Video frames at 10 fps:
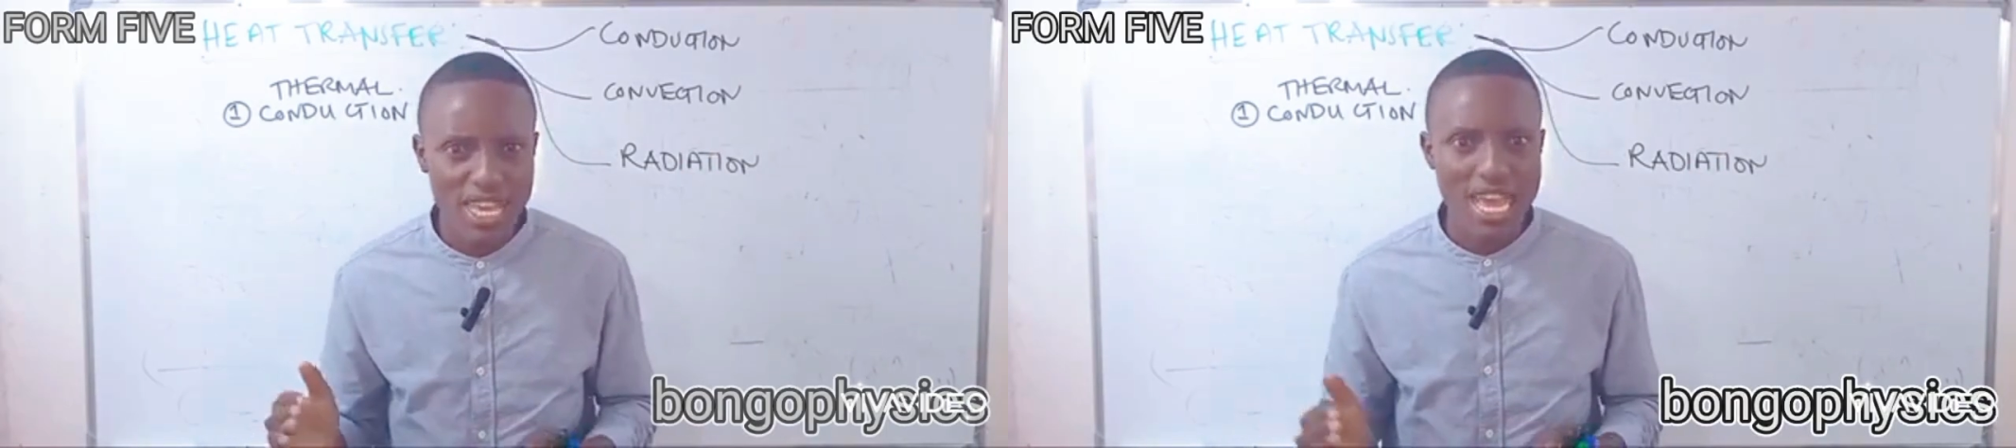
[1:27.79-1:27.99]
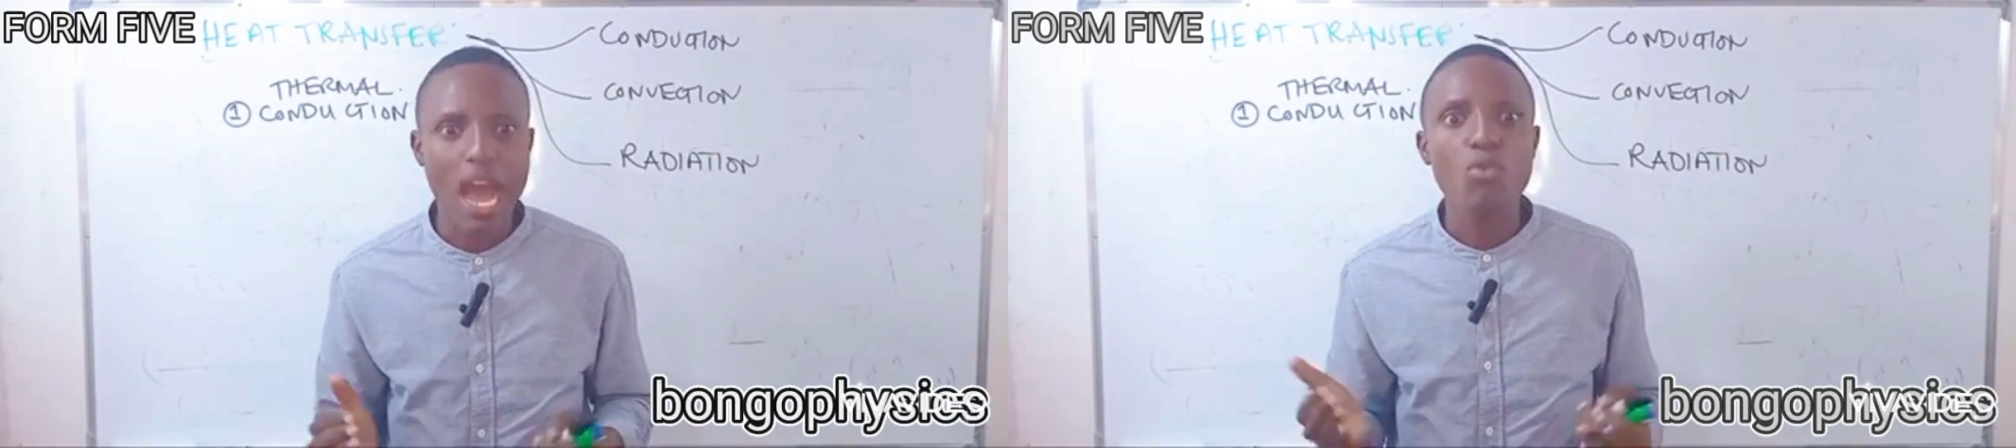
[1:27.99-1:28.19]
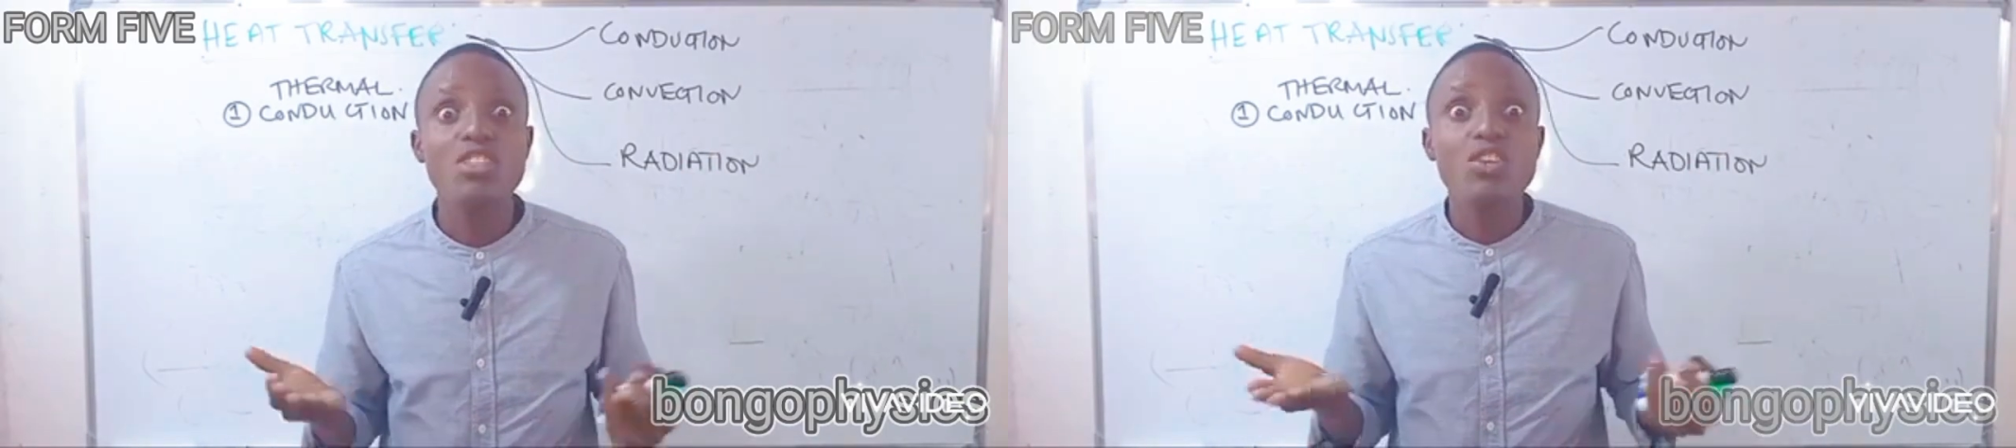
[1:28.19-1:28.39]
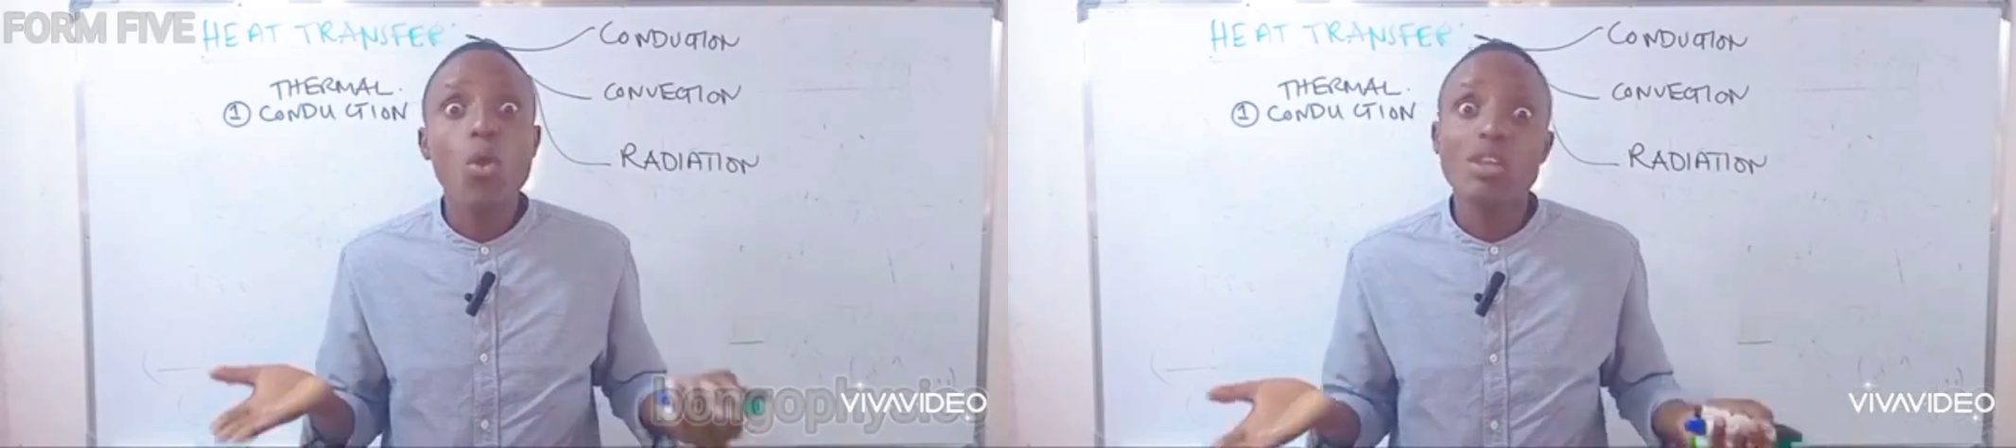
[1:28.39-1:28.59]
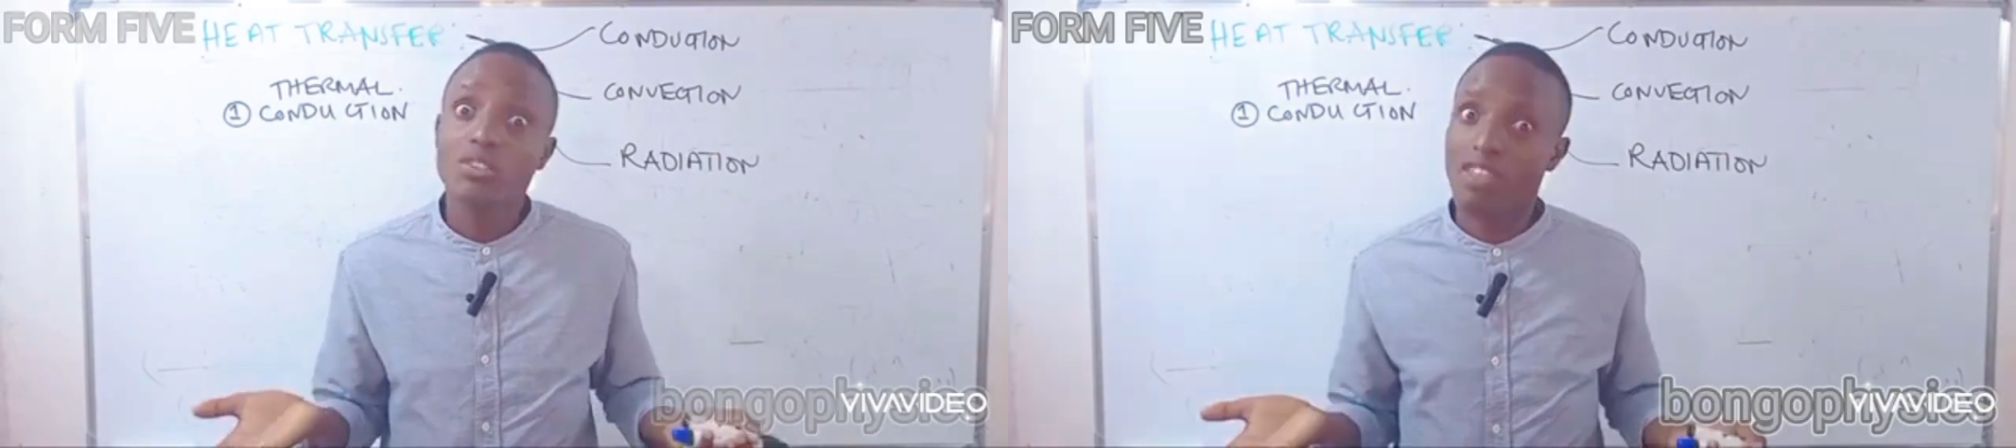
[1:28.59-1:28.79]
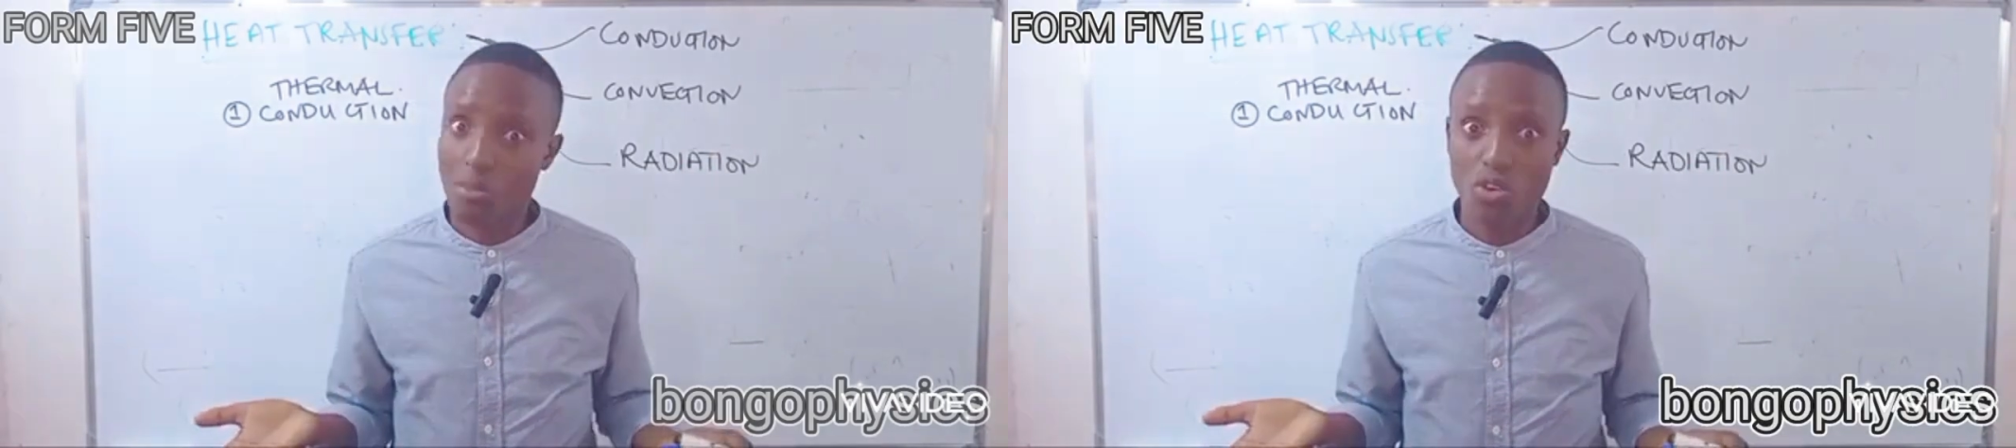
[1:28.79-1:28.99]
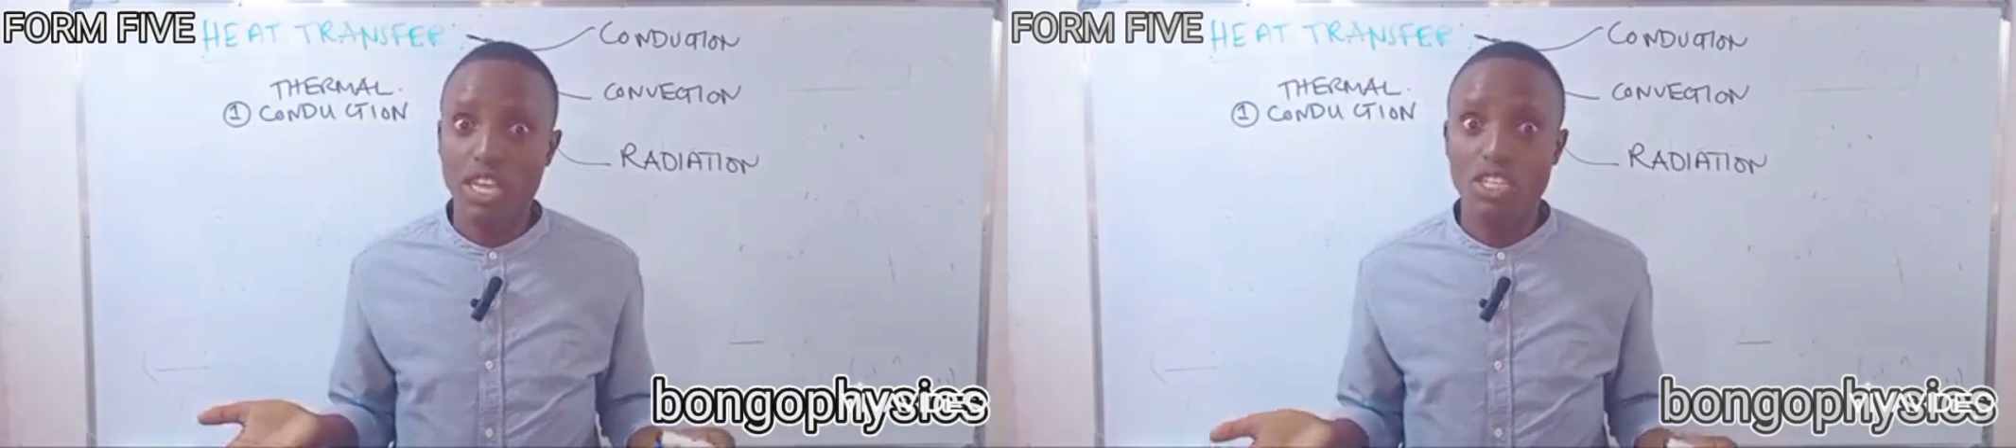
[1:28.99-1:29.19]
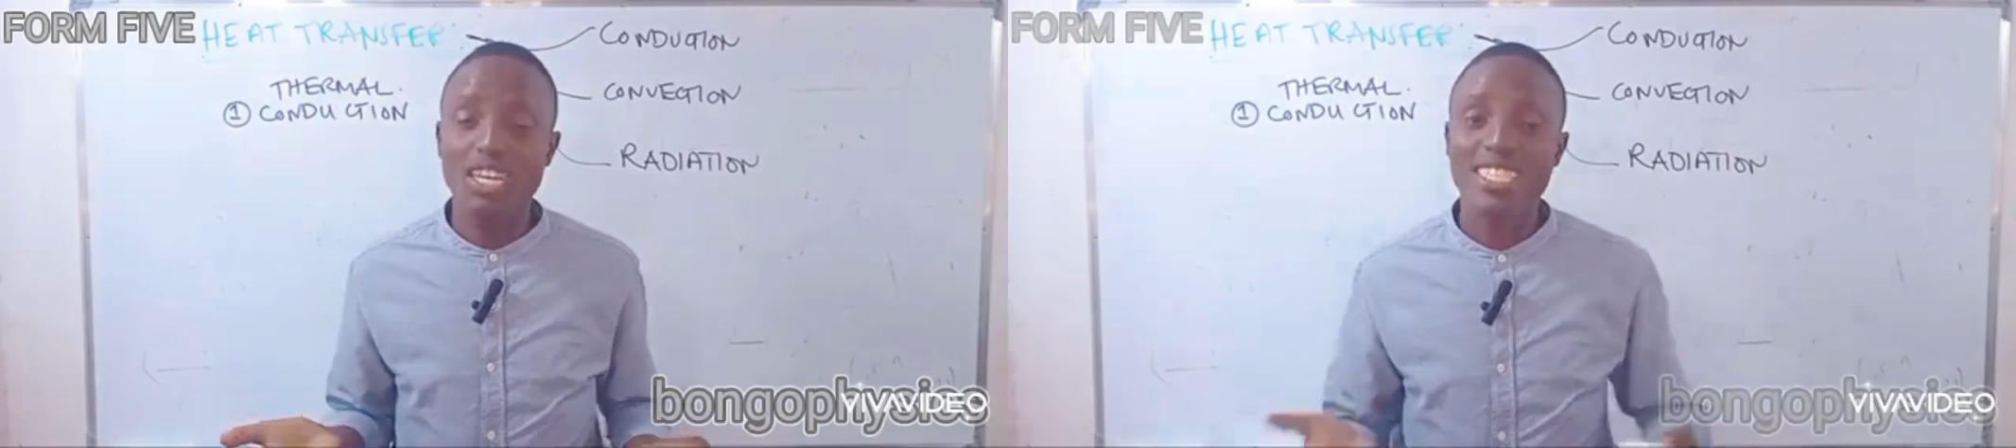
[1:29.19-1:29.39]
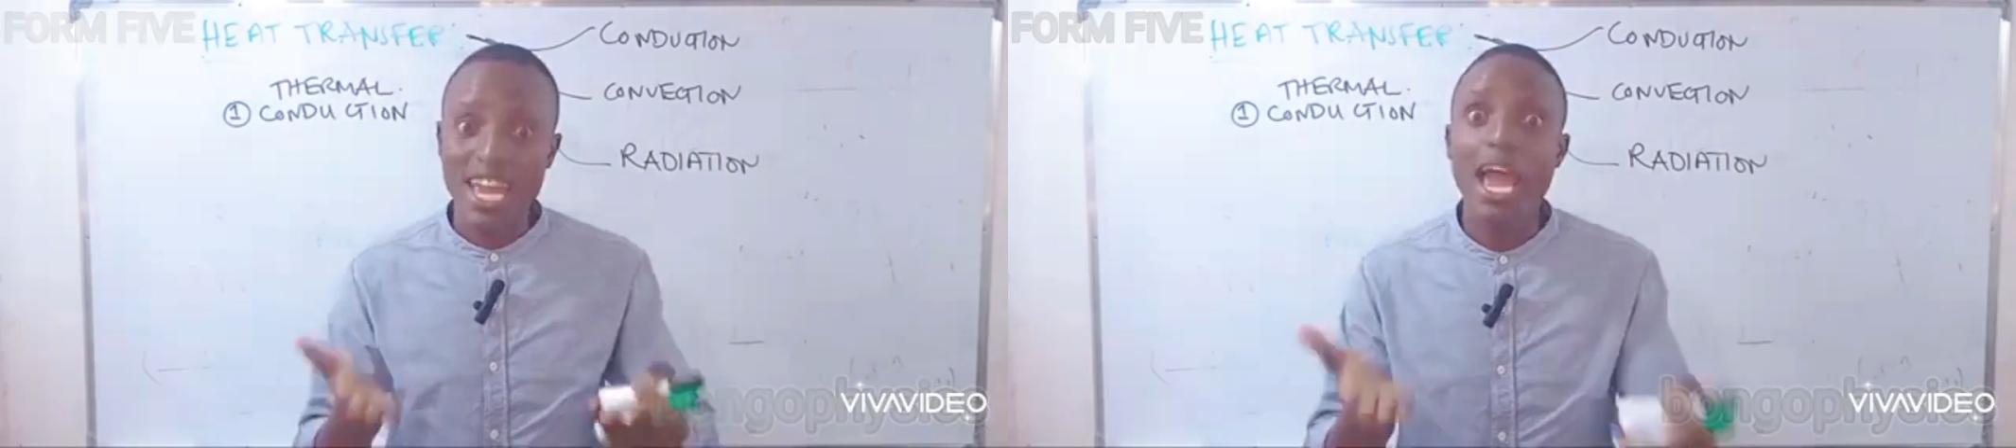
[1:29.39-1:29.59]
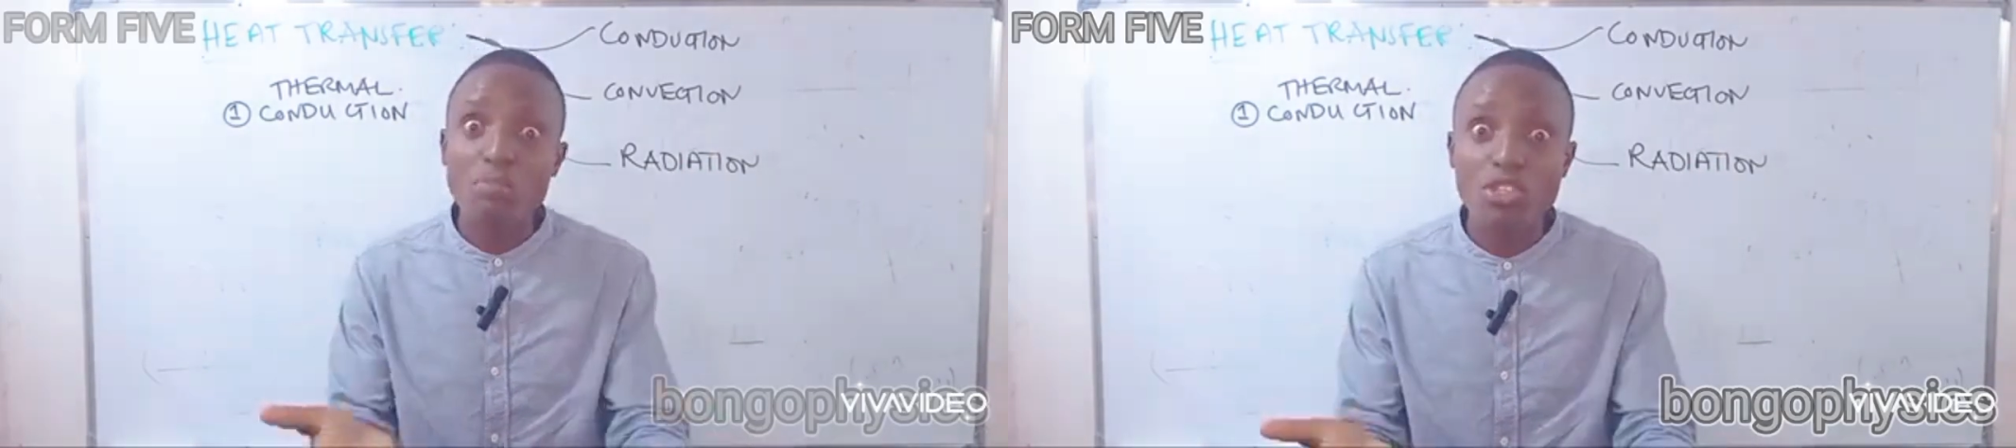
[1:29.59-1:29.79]
how the knowledge of thermal conduction has
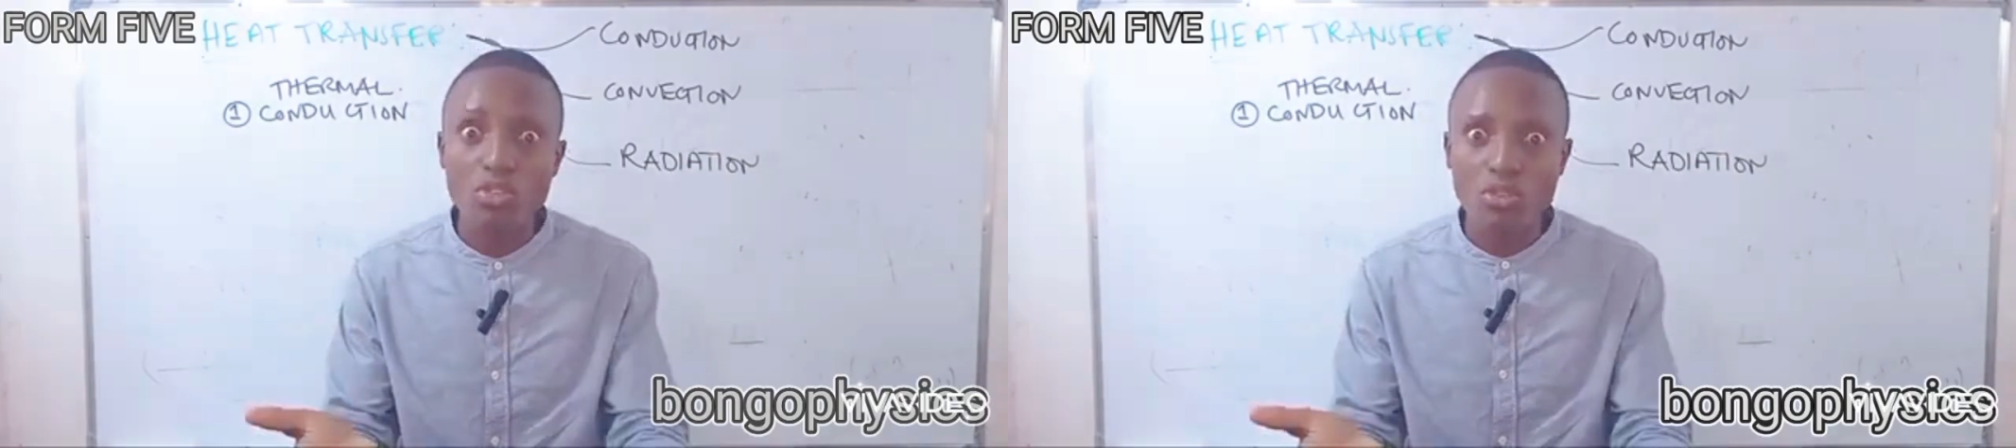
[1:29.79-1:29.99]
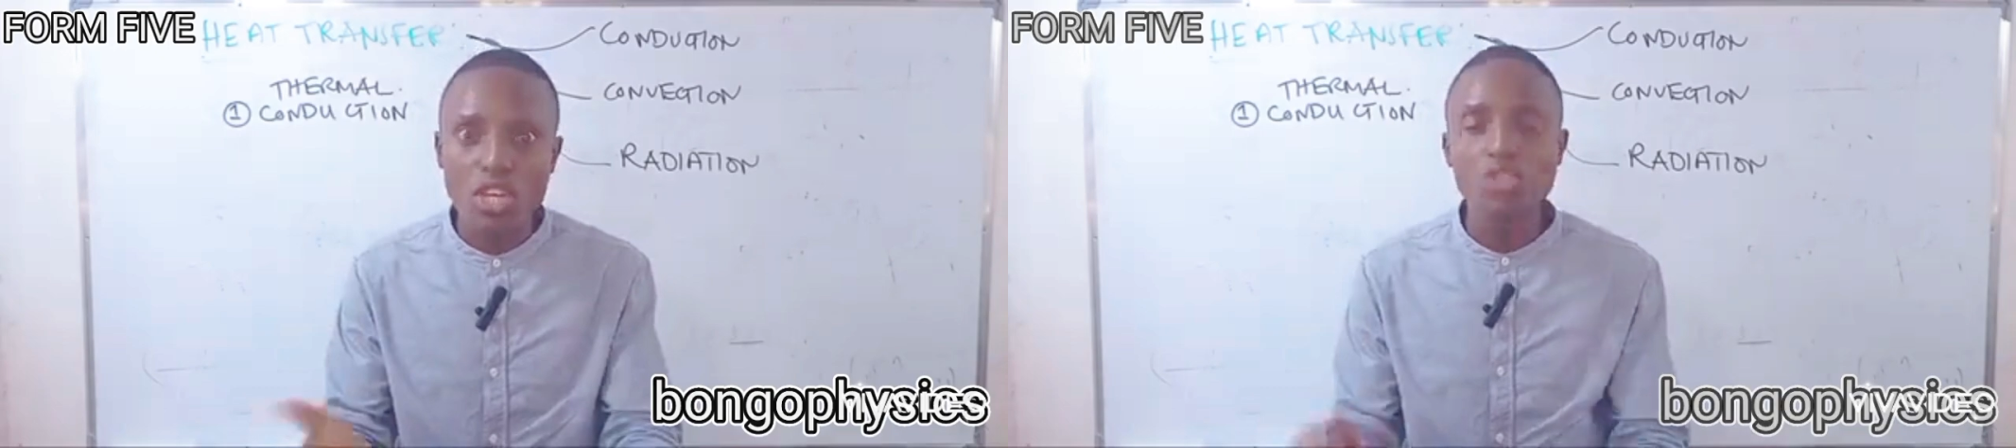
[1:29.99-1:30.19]
helped you.